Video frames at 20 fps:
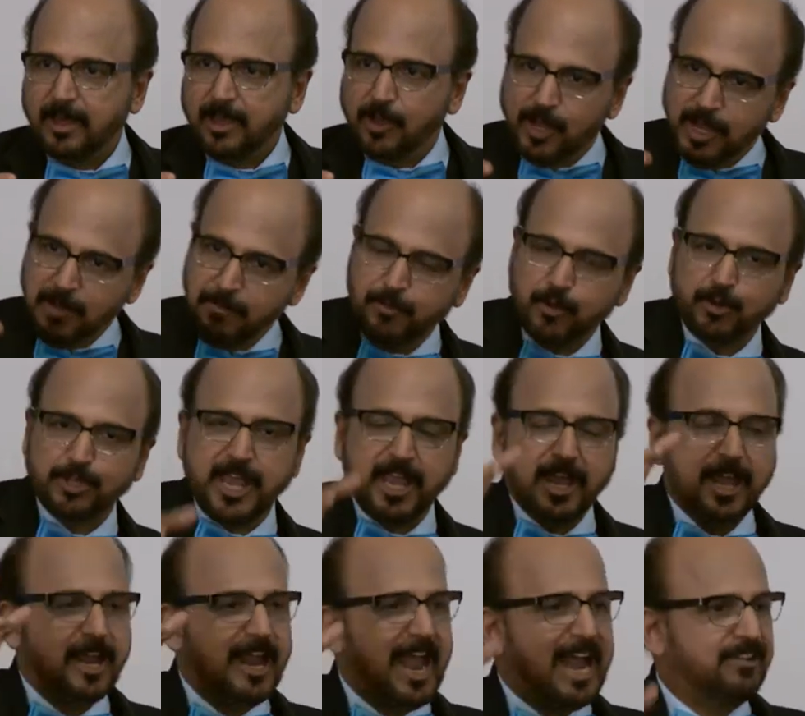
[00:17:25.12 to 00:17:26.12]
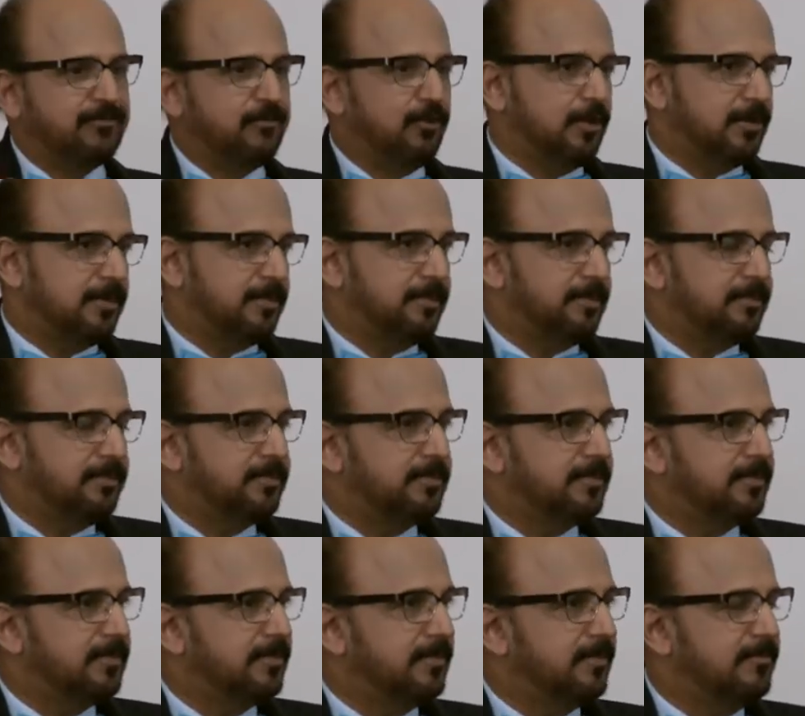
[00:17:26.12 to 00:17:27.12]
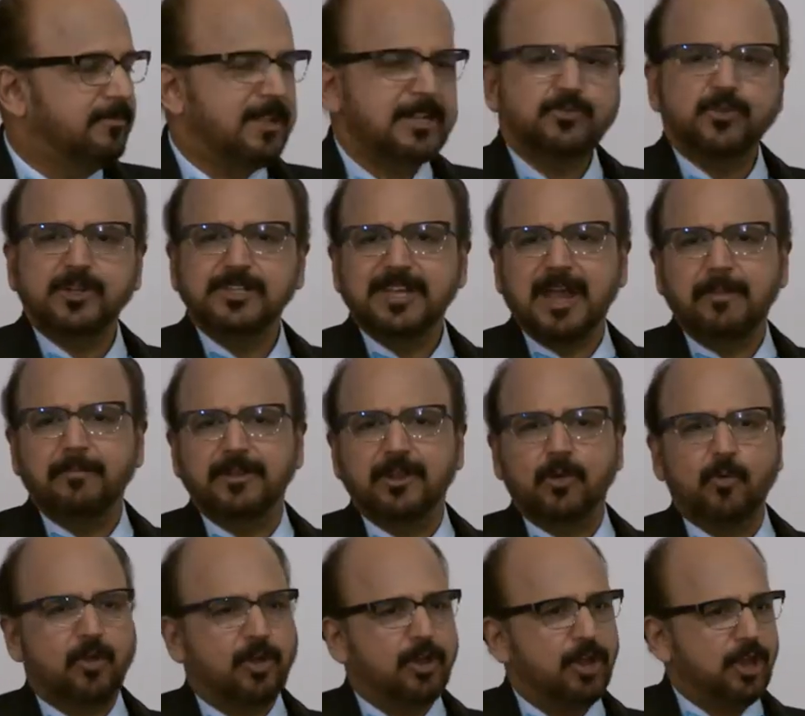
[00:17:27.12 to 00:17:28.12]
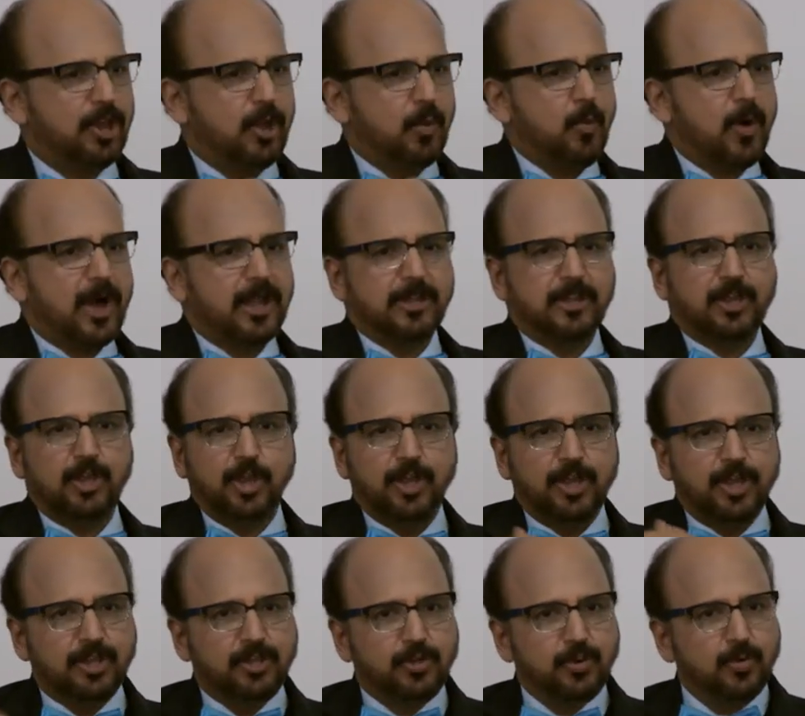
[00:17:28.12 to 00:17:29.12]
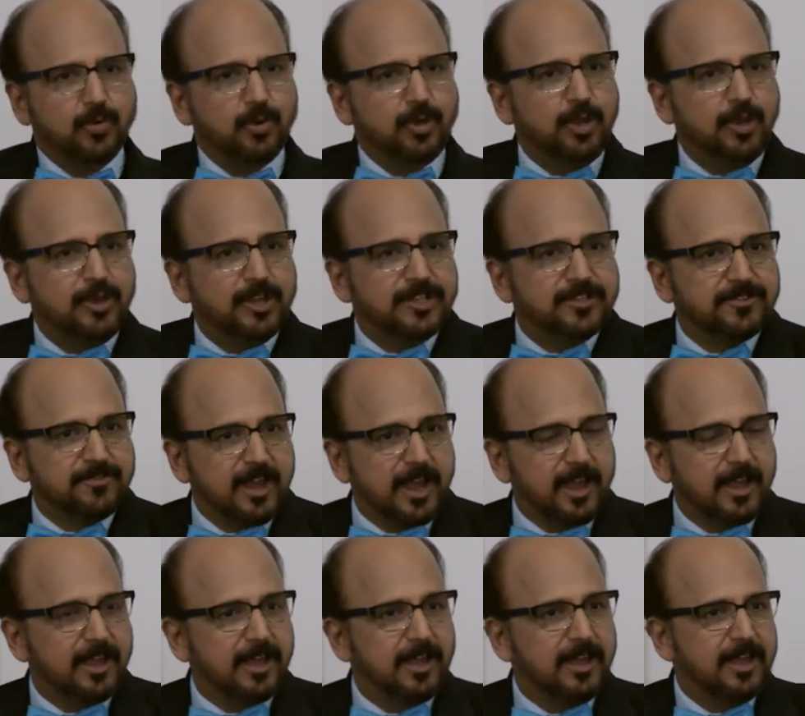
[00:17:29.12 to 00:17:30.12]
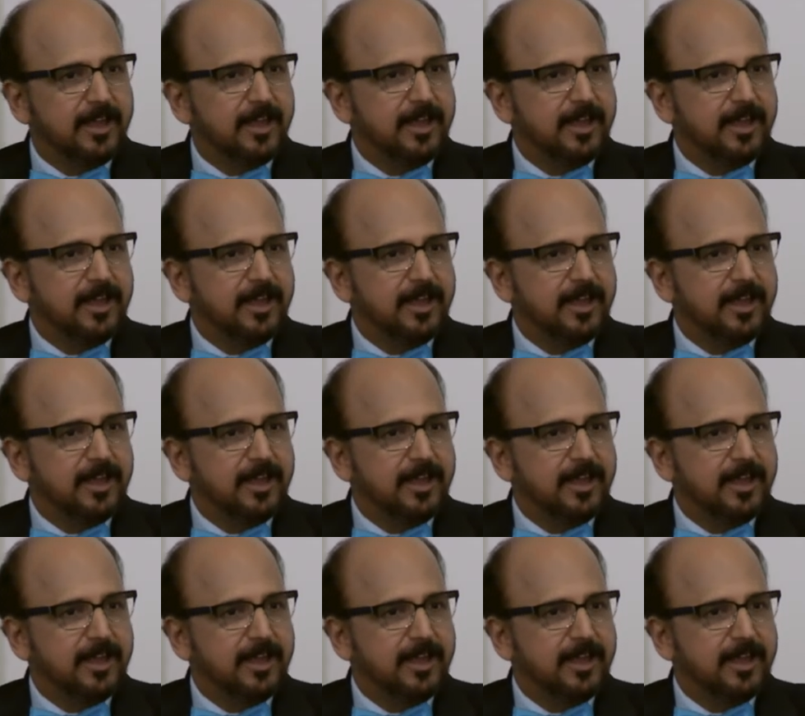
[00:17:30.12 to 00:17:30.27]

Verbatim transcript: You improve the cash flow. That's what has happened. Q E one, Q E two, Q E three.